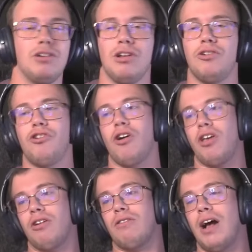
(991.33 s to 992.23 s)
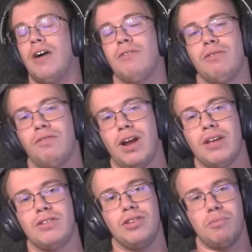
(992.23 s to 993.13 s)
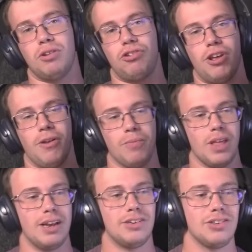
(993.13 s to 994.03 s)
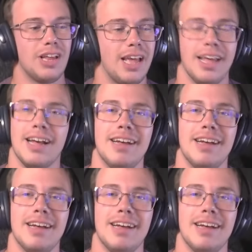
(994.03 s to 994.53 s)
joking around with finding stupid shit, and just like